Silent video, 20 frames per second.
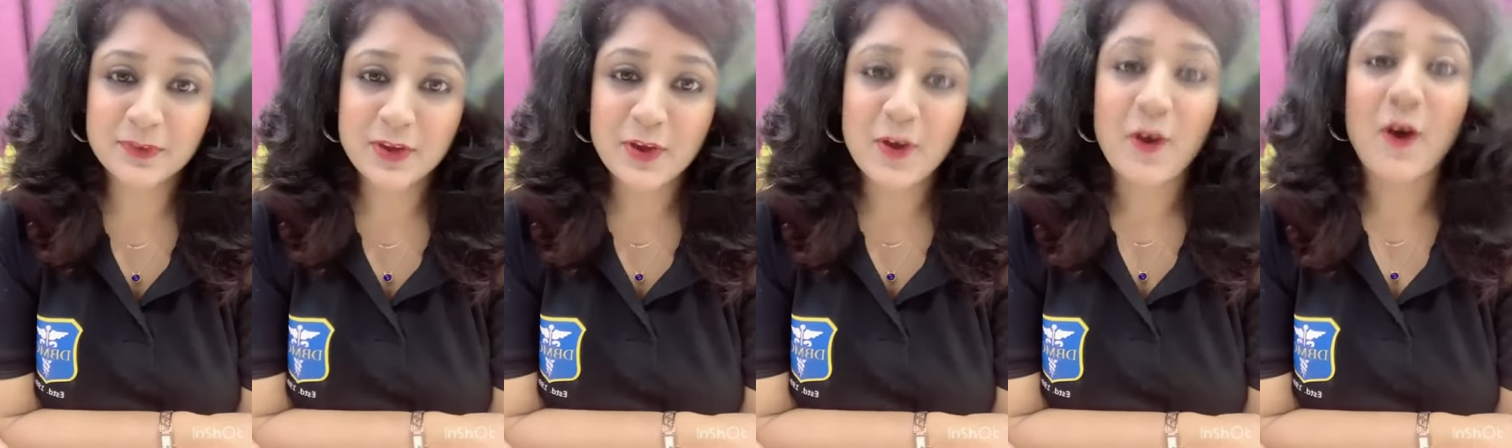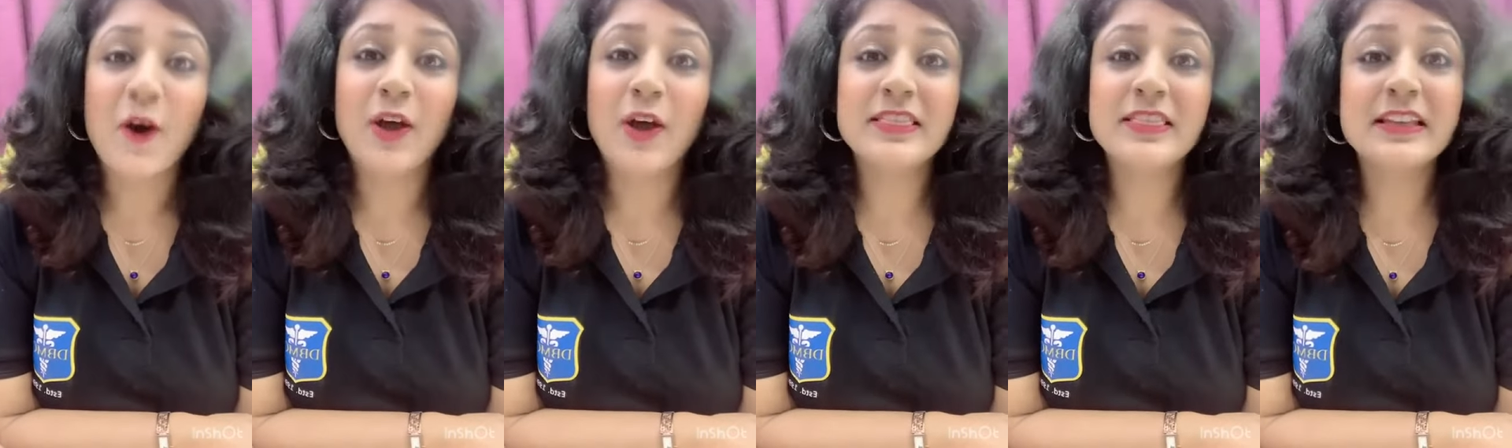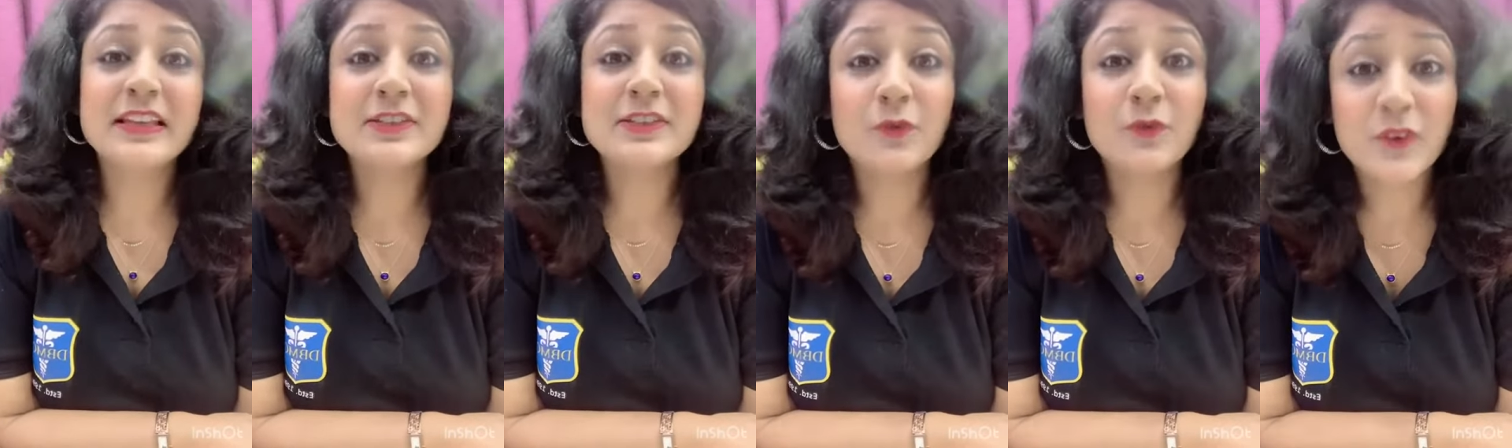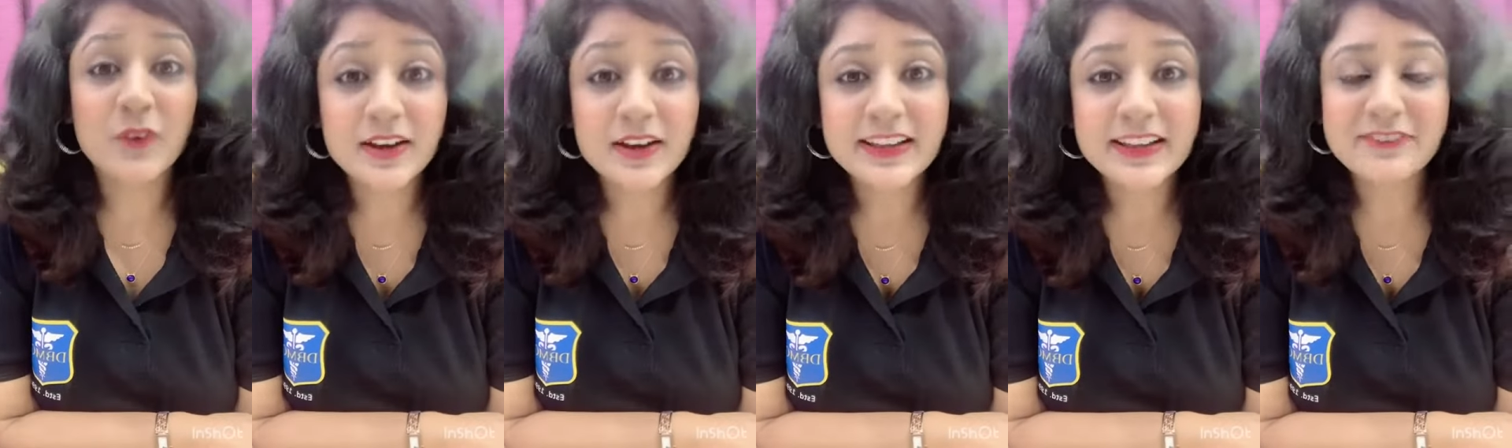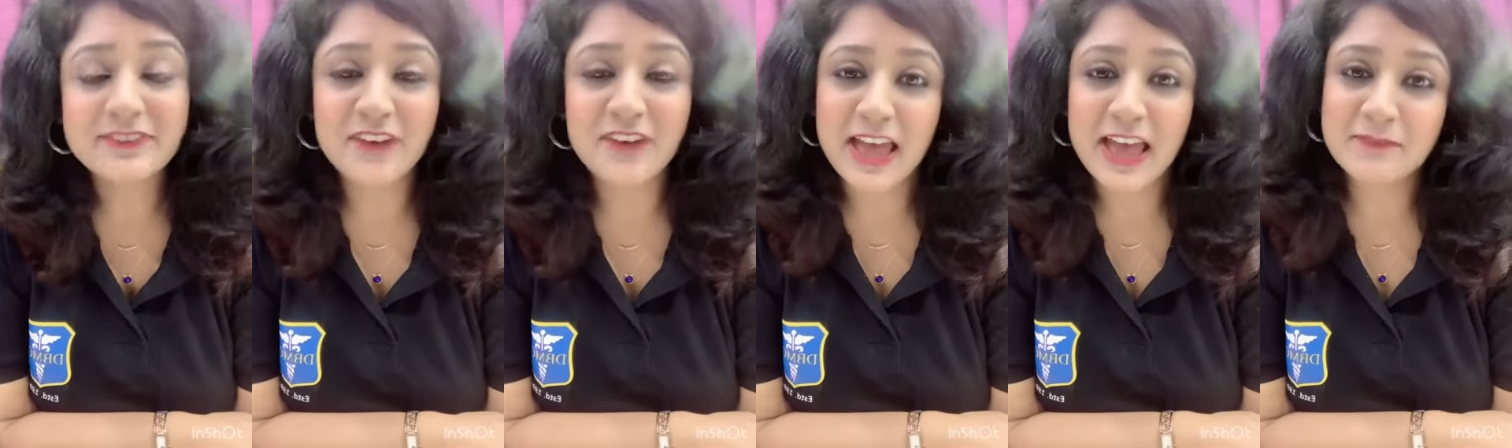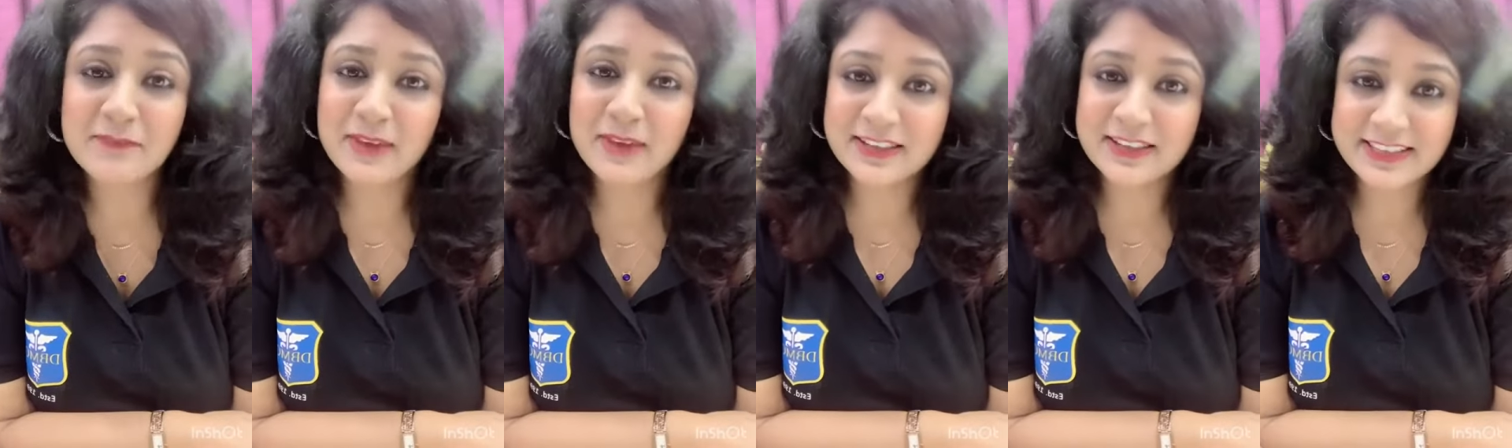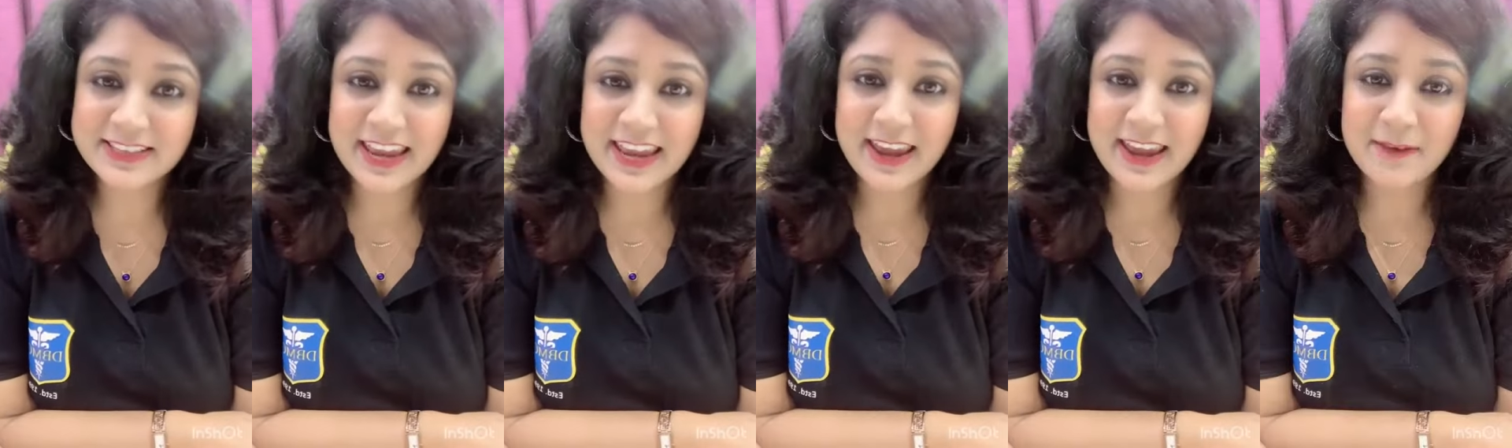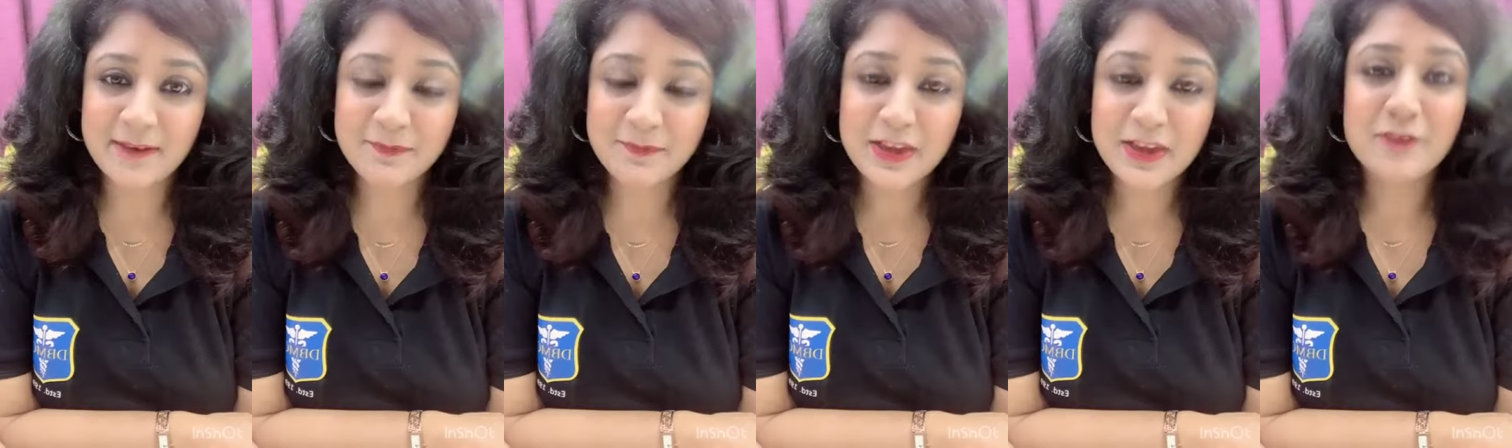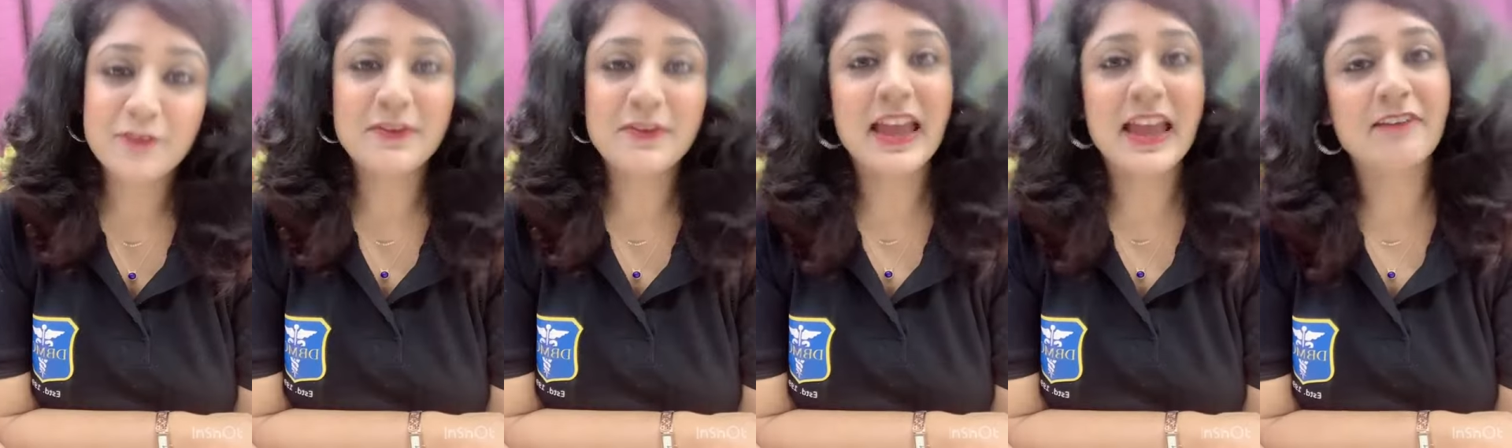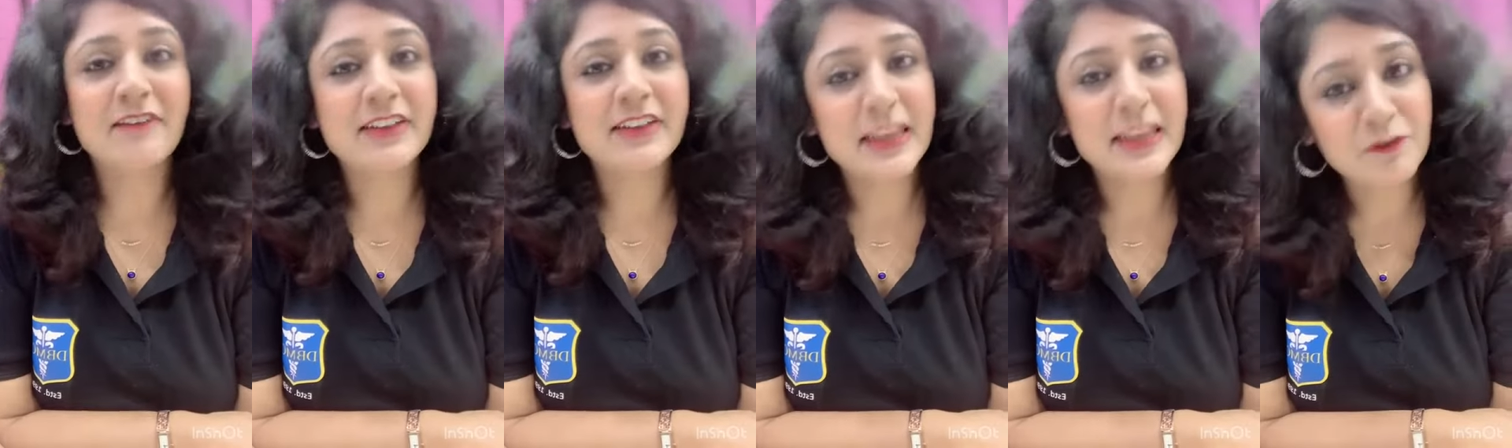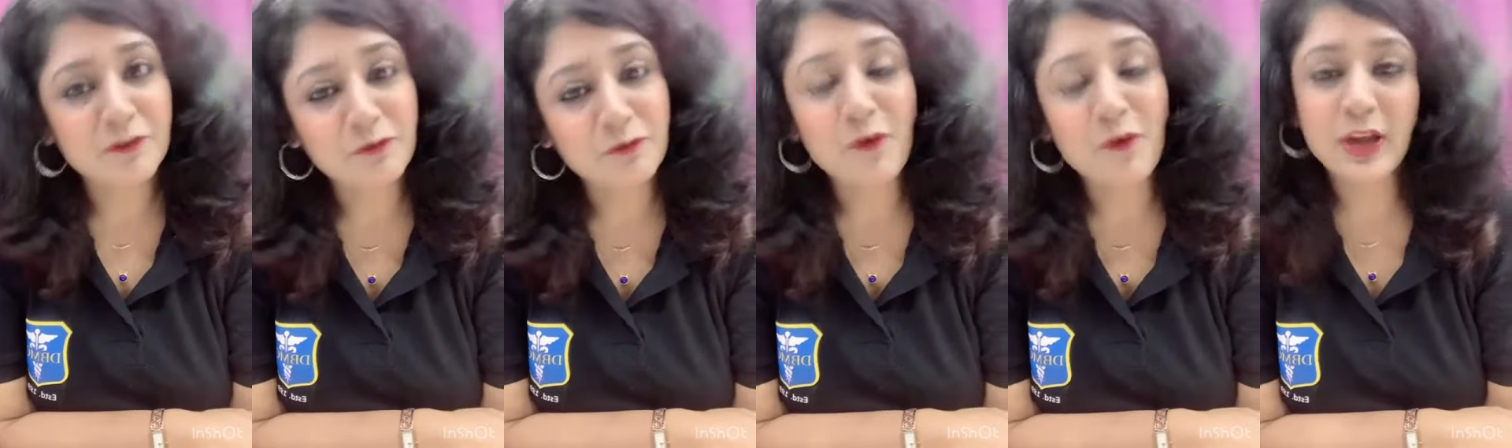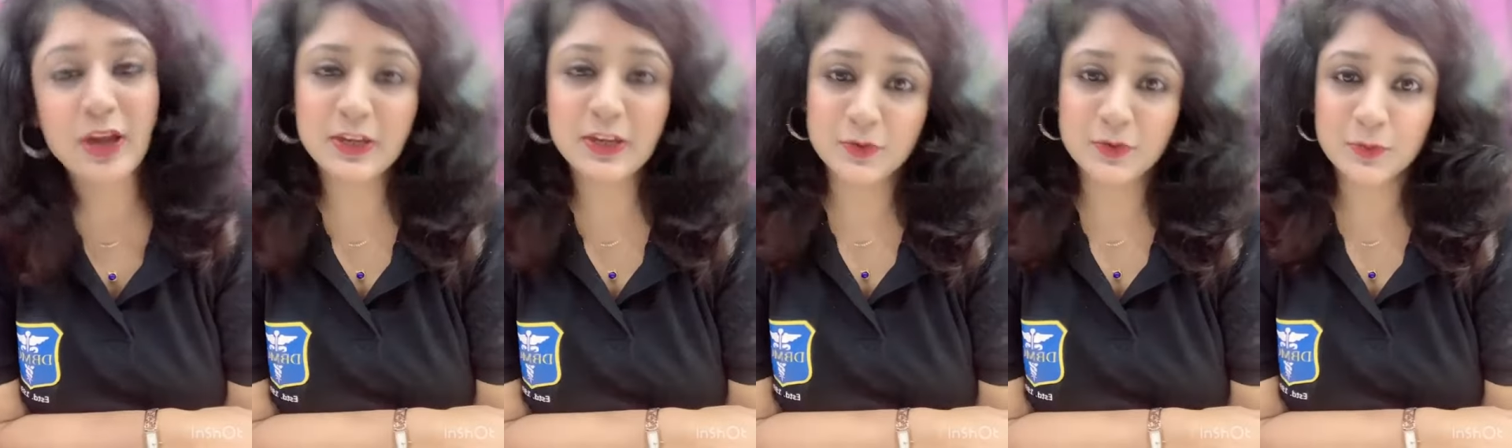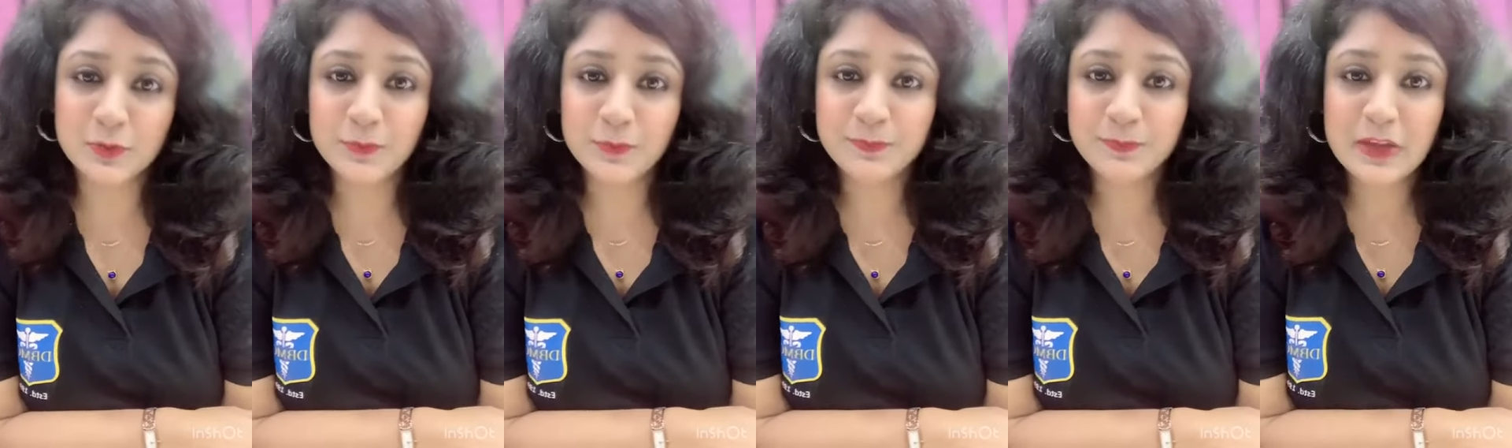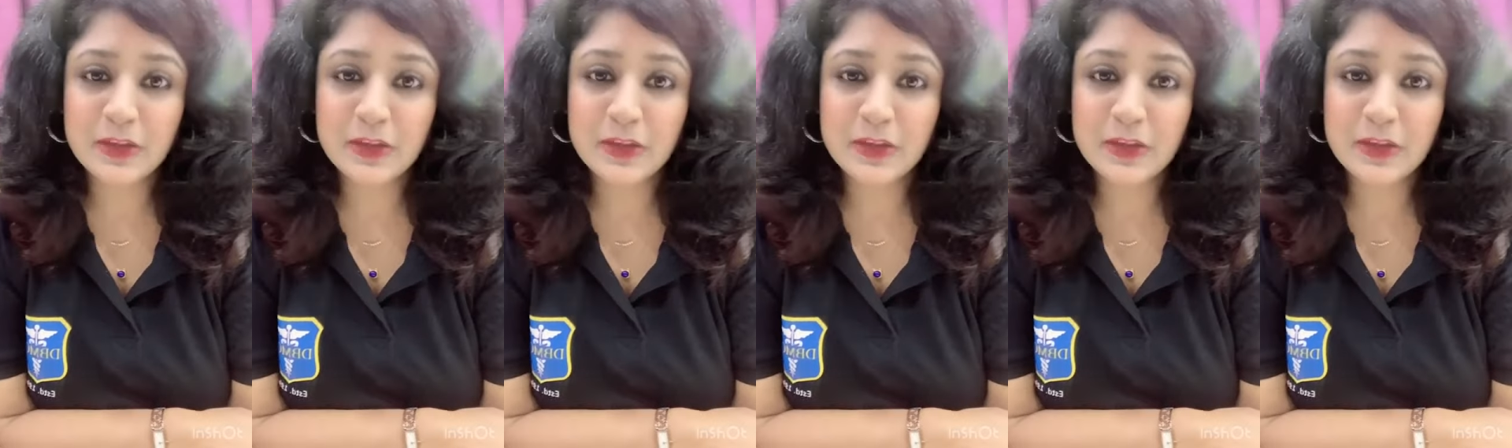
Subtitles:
On this Word Environment Day, we have a gift for you.